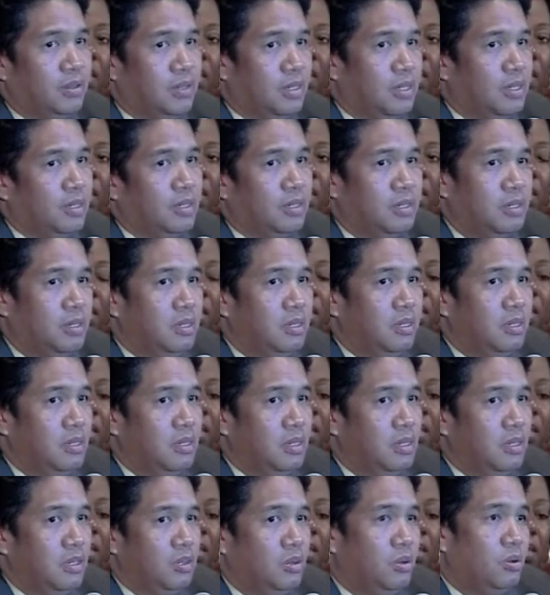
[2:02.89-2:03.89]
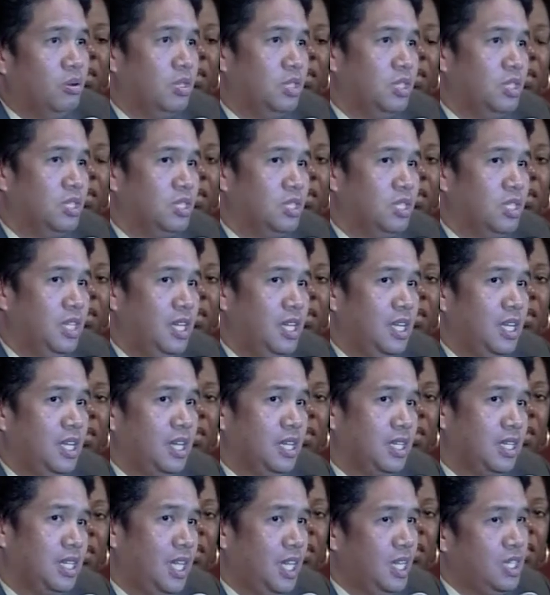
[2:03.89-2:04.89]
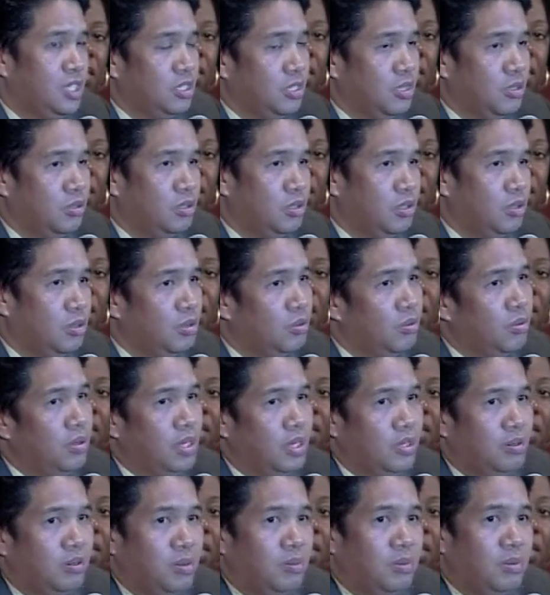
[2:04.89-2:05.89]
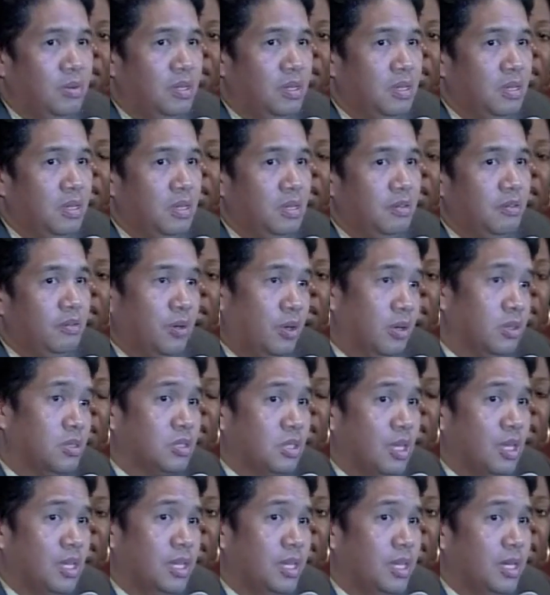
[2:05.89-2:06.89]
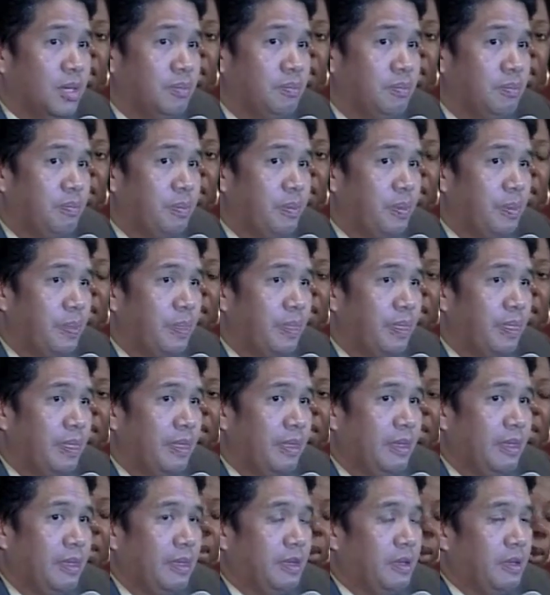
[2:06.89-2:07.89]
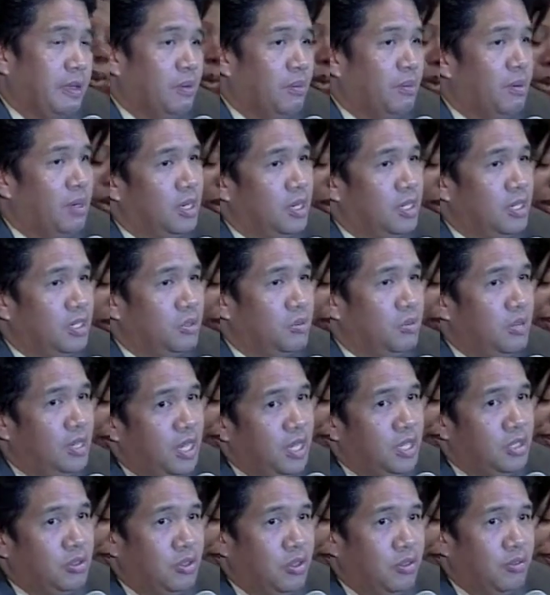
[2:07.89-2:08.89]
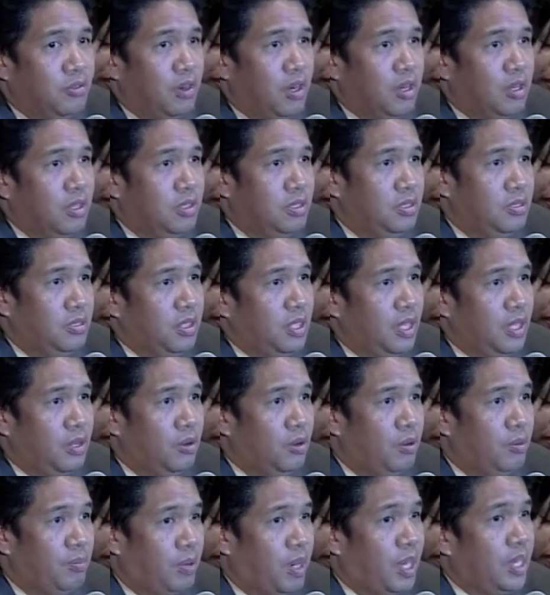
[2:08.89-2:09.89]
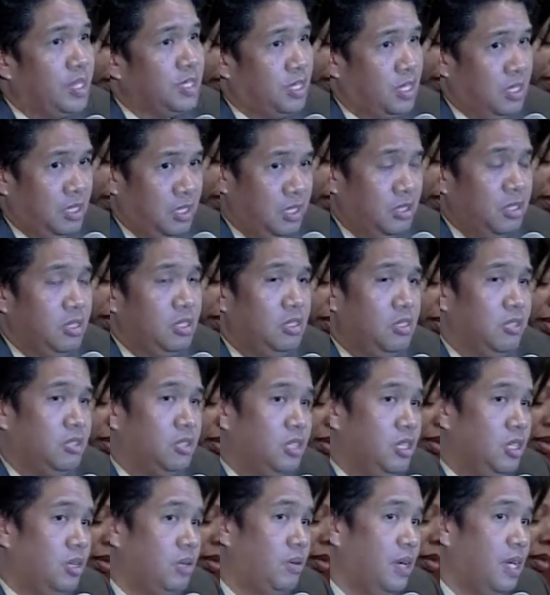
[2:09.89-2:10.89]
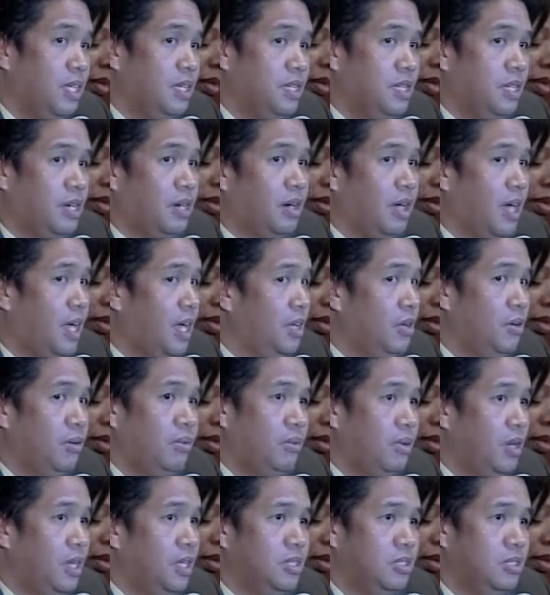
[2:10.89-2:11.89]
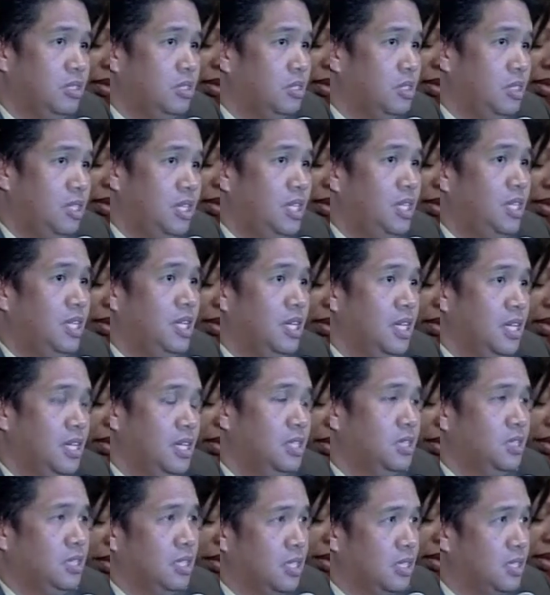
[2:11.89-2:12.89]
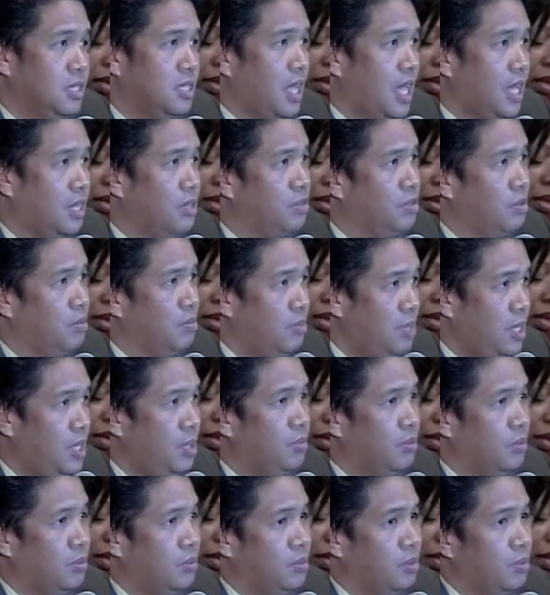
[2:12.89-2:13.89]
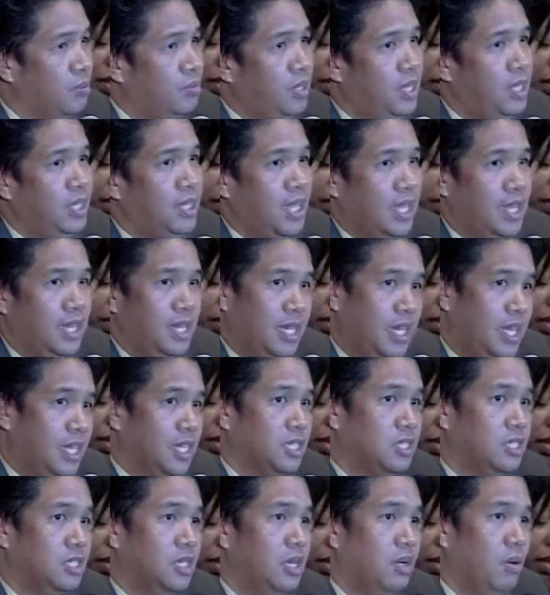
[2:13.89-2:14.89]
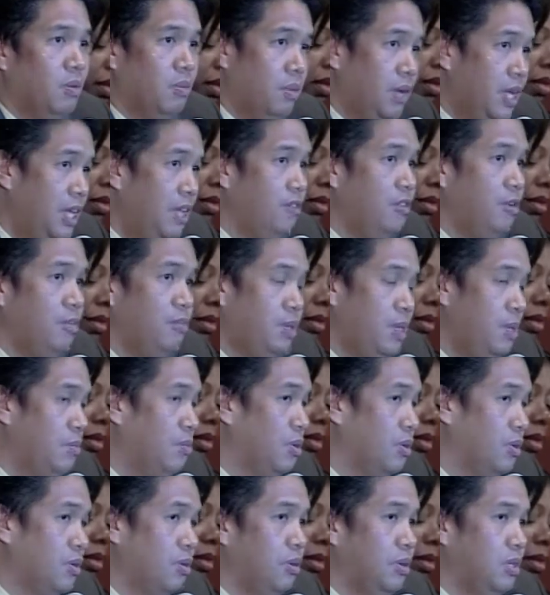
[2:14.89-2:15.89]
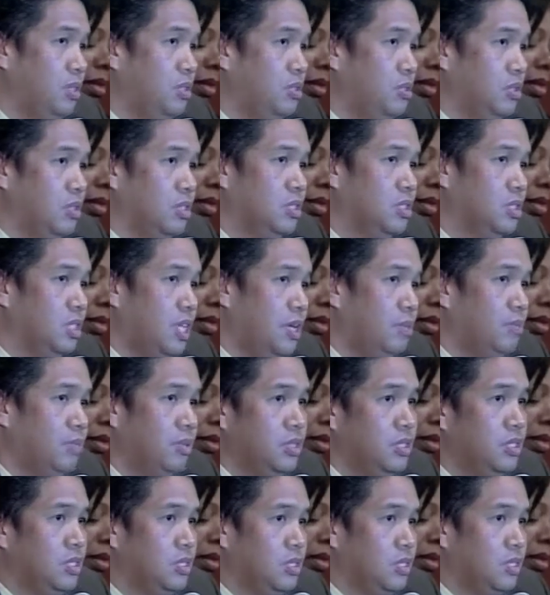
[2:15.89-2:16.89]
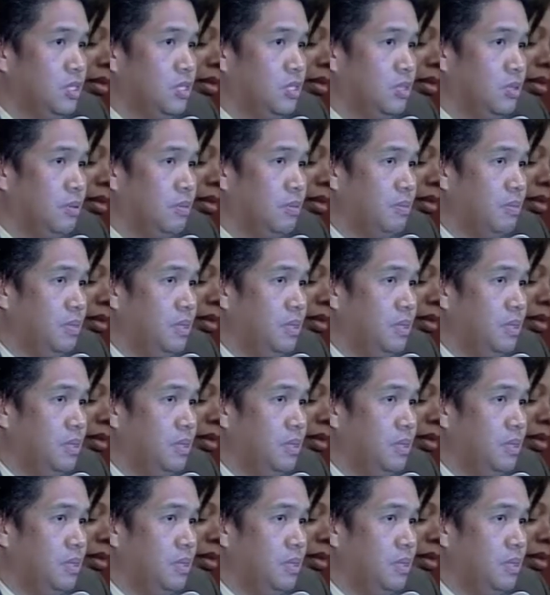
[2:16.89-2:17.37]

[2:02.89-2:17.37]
there who are just sitting on caseloads of 300 folks on up. Where does reentry fall into that whole process? You see it right there. I don't want to see 6,000 people to be that next wave of people going to the state prison system.